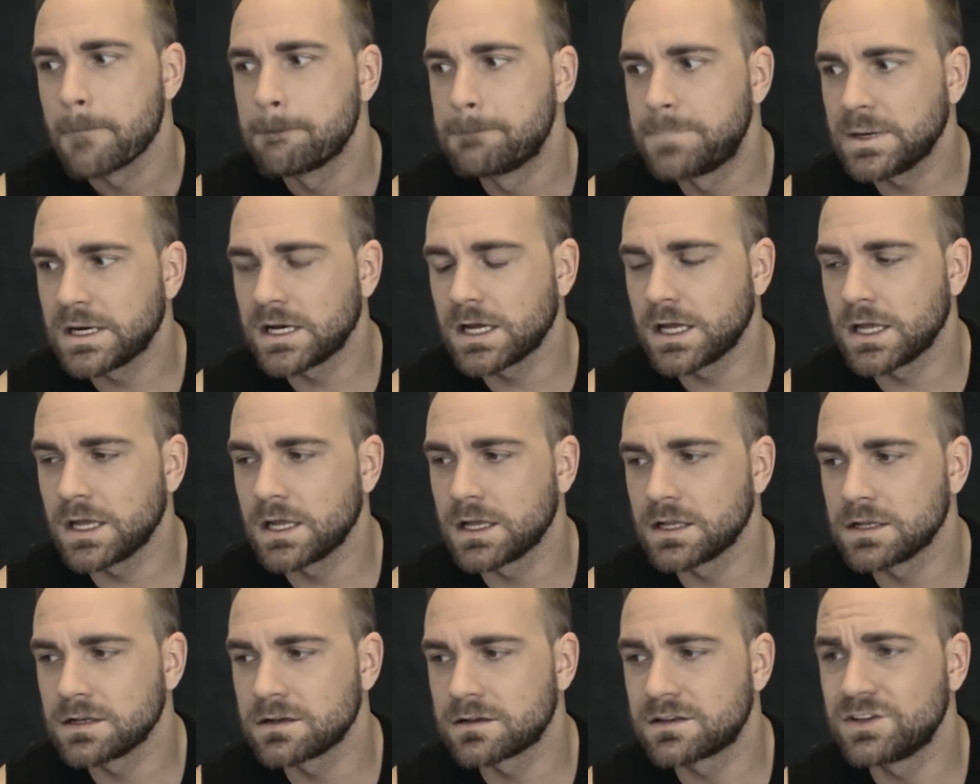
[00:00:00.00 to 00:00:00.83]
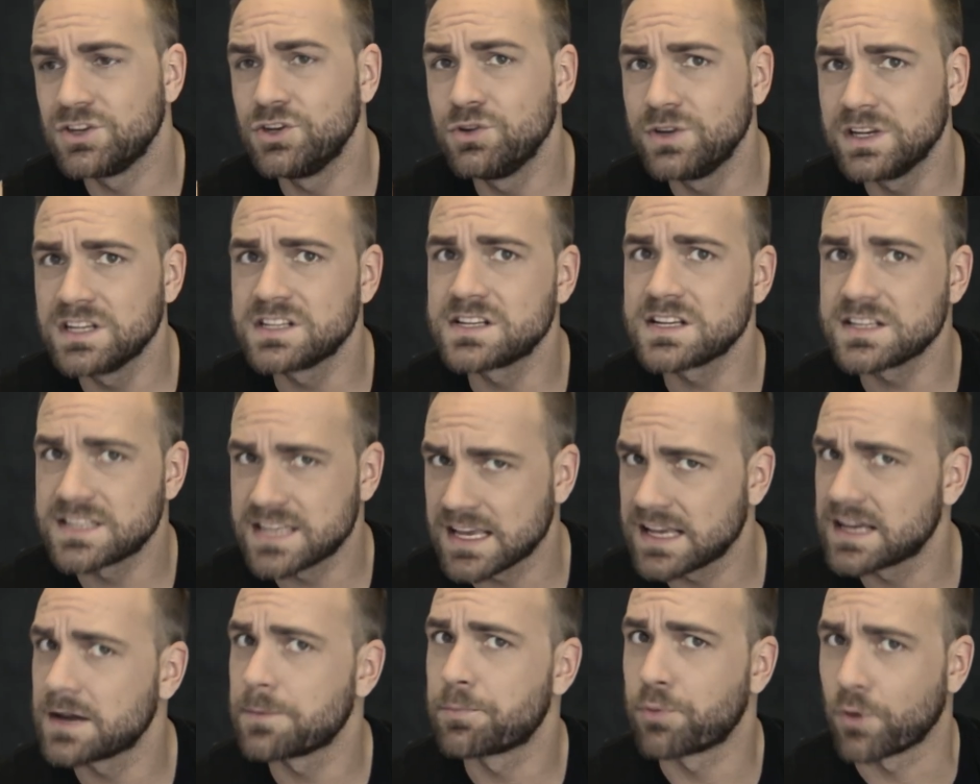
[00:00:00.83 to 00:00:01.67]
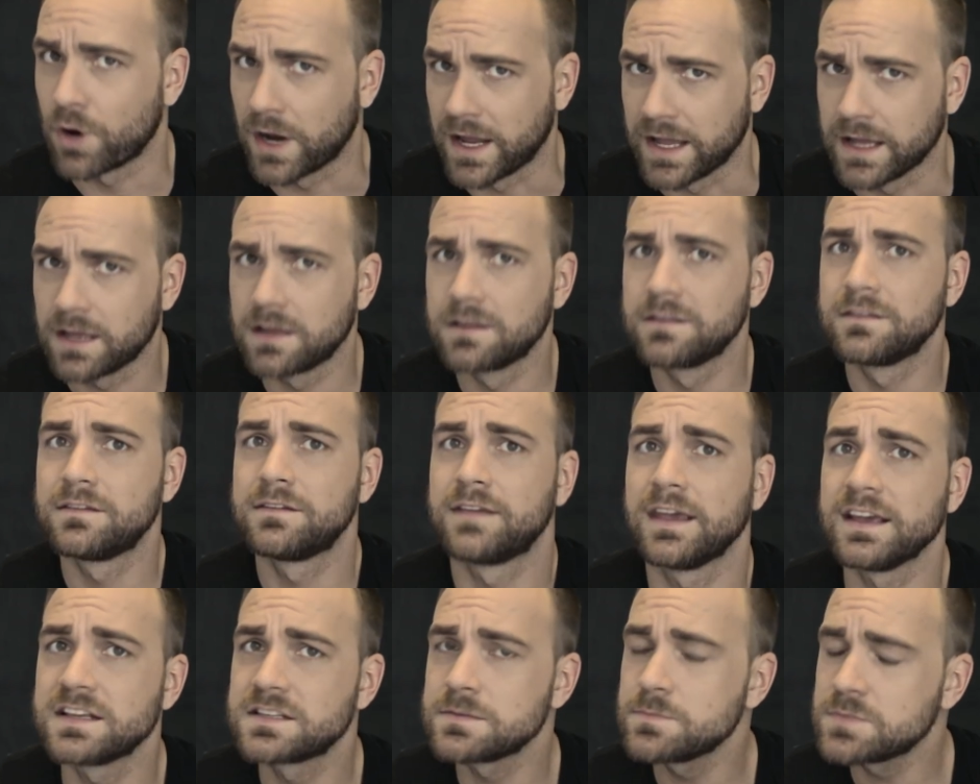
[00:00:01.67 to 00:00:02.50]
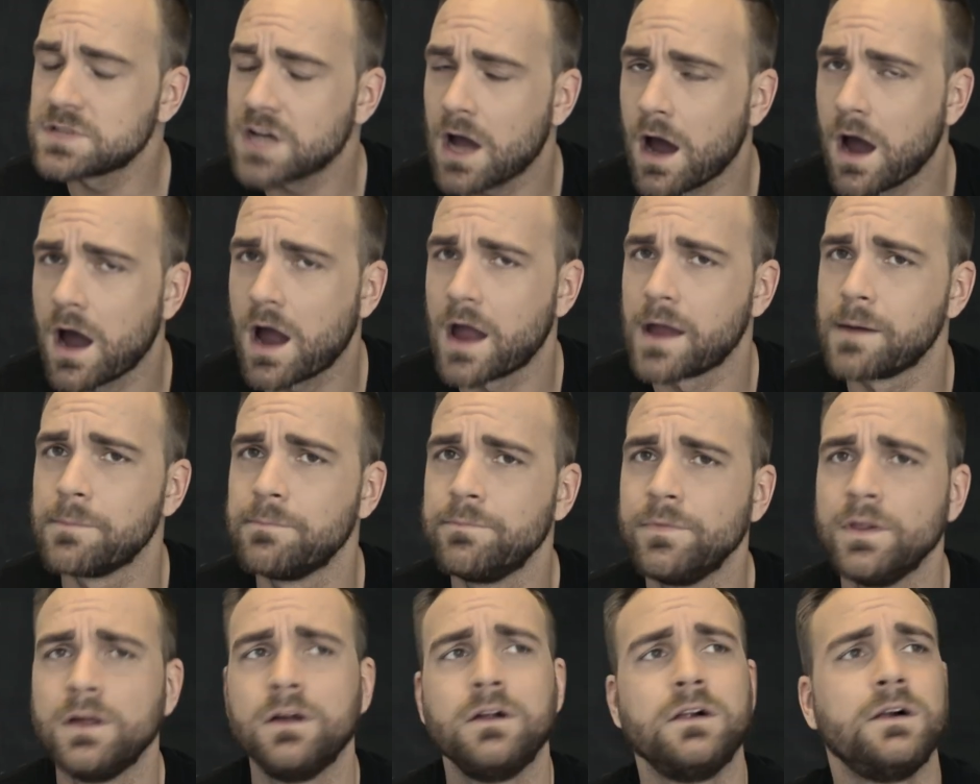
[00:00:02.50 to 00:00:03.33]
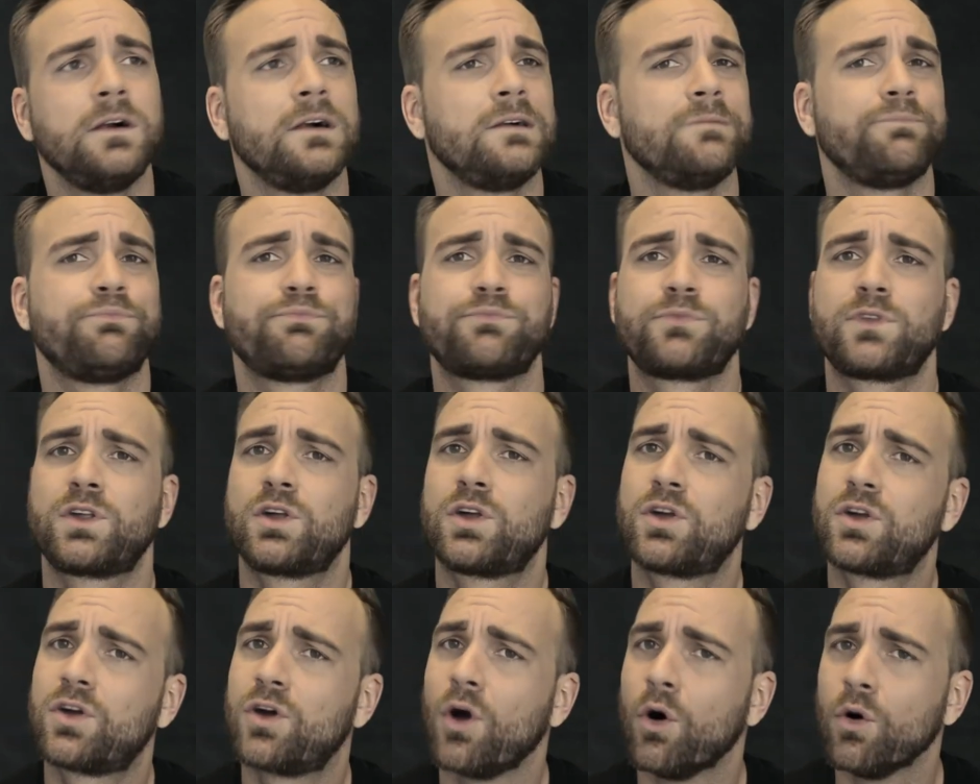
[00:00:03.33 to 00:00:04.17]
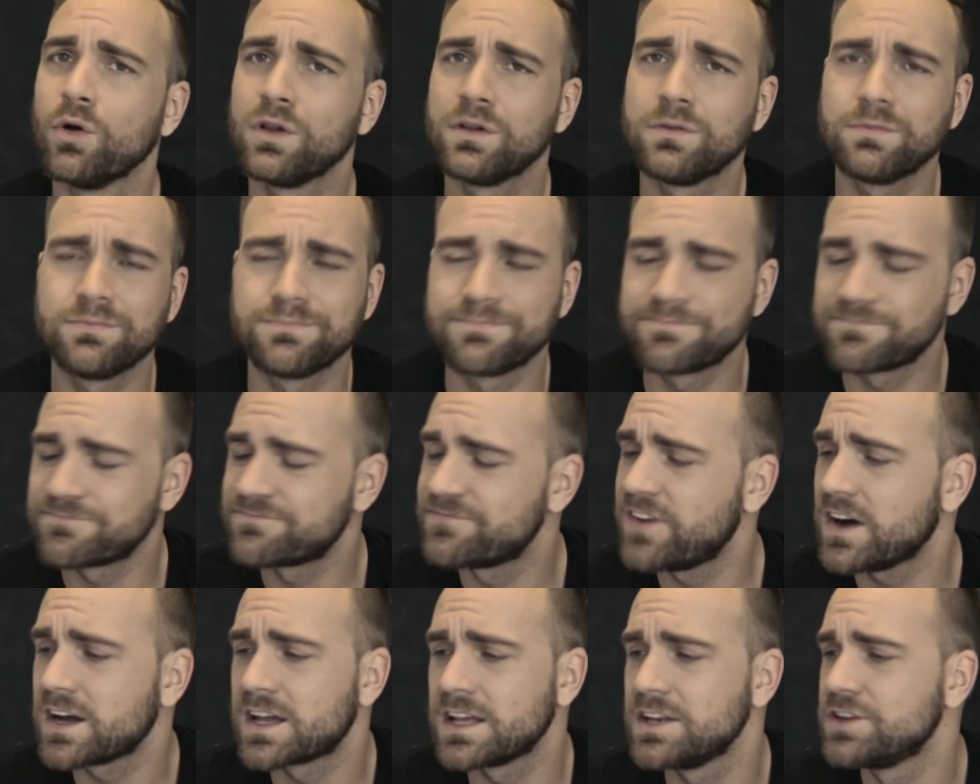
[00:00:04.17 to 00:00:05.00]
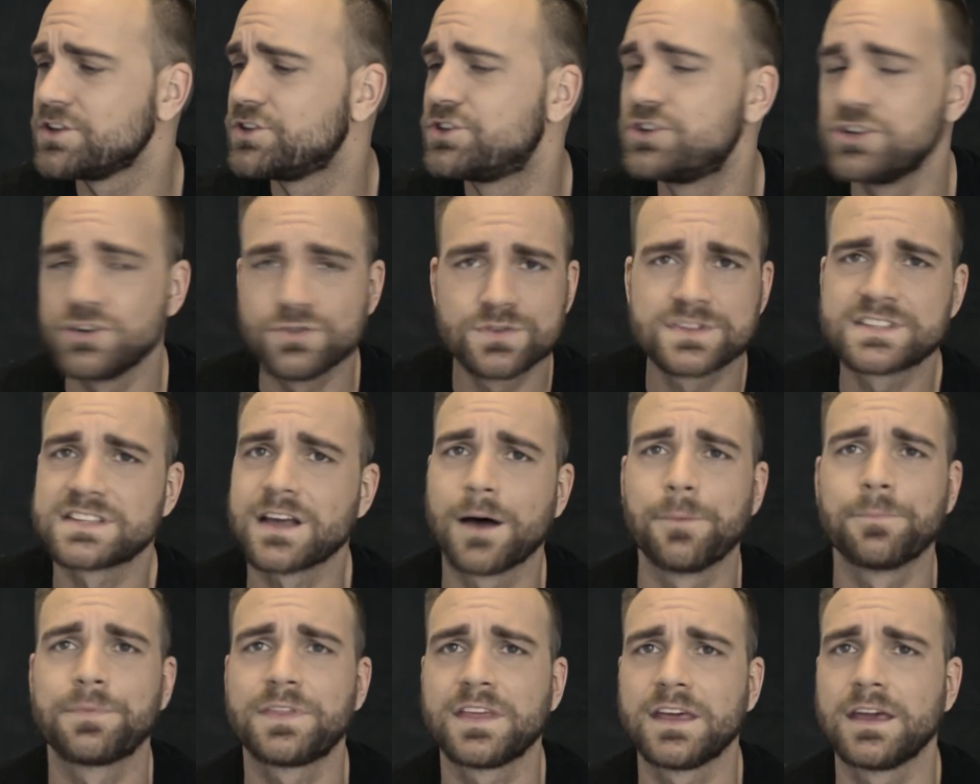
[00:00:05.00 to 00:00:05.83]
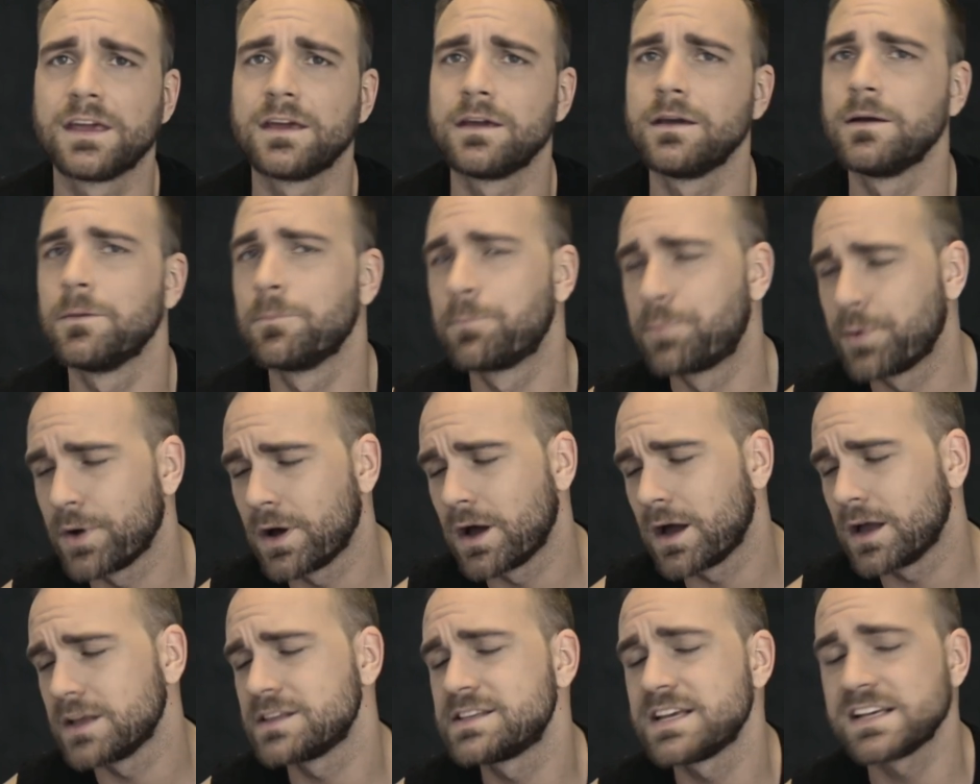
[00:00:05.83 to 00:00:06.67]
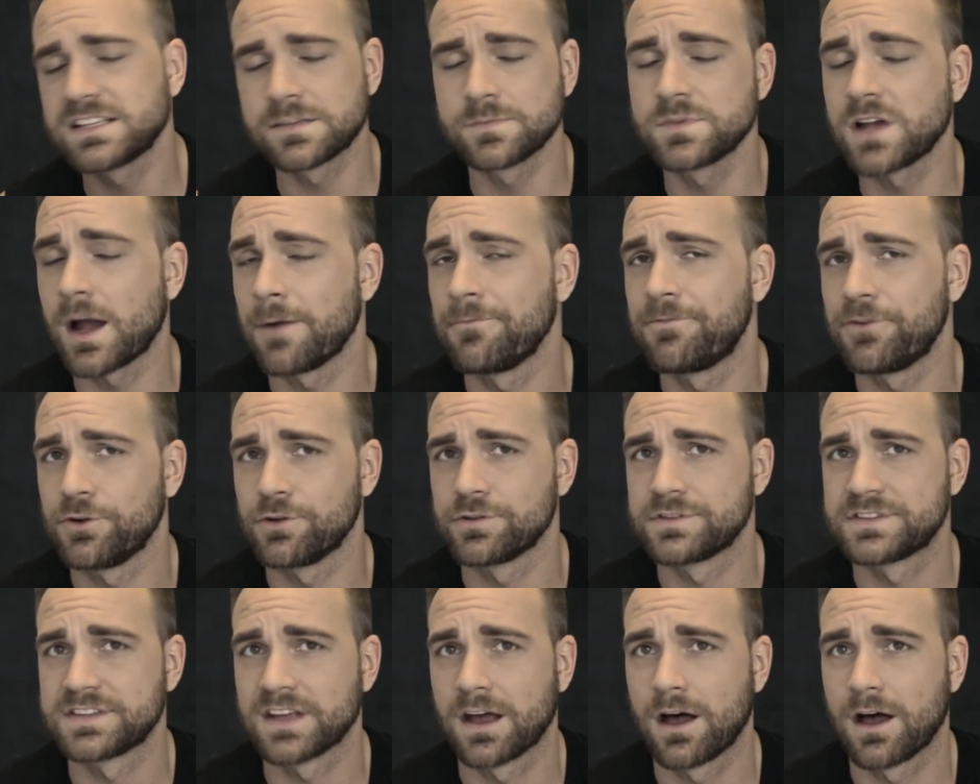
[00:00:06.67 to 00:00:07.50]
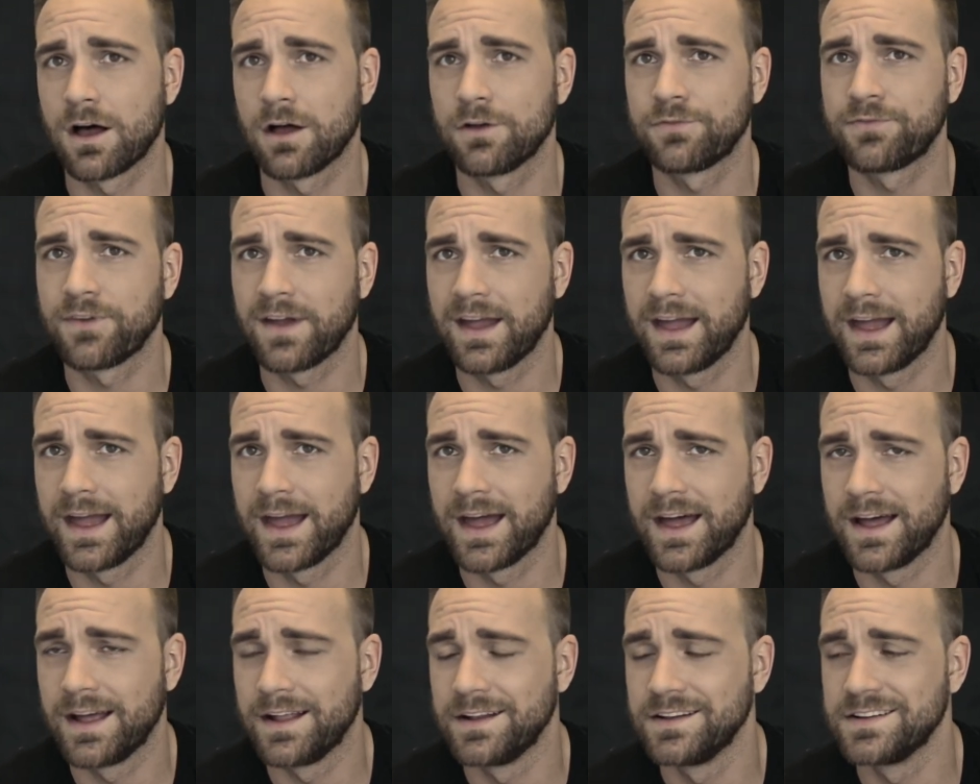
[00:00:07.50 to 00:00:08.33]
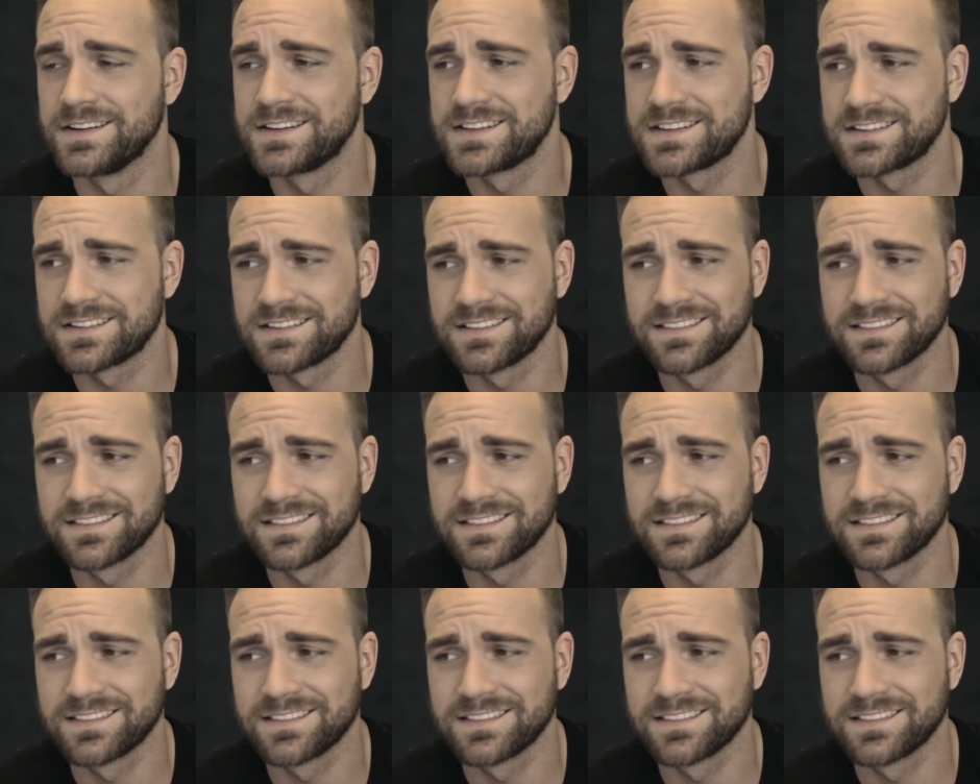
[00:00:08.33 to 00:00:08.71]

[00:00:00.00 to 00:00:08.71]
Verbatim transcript: but you need to take a break. Take some time, go fucking do something, but take some time for yourself and